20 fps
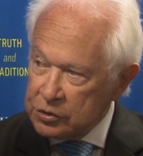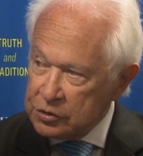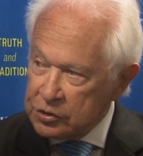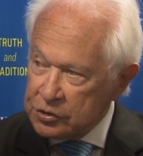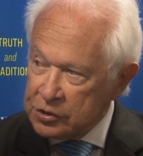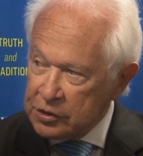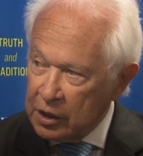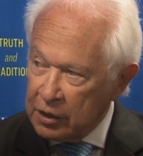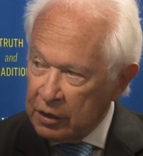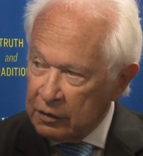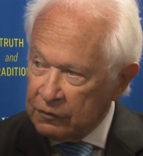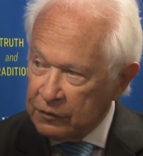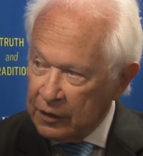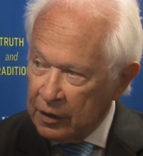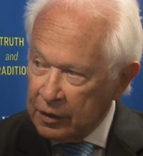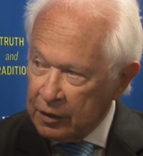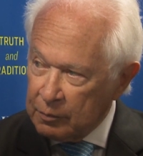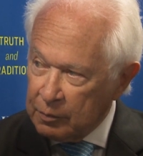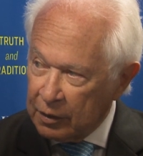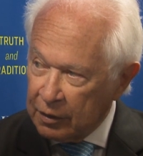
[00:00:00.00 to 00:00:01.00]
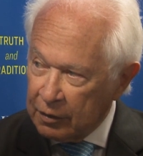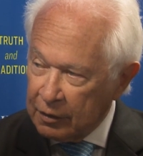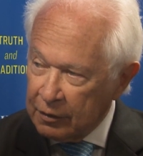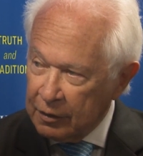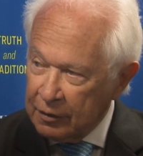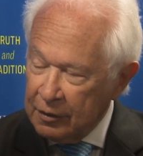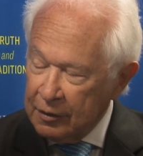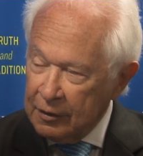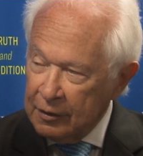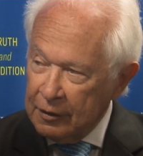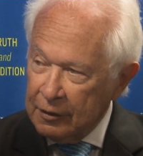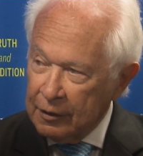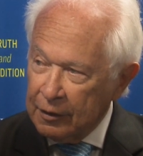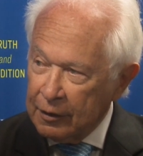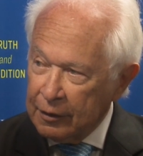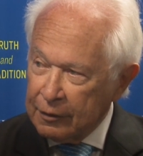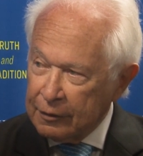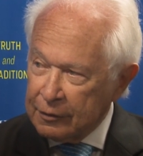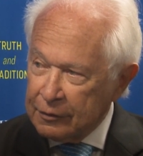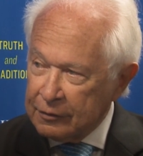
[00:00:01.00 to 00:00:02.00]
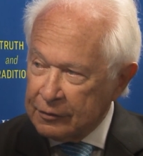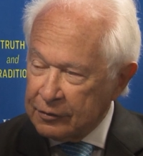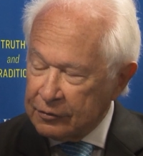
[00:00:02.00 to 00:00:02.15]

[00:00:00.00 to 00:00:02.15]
slave labour and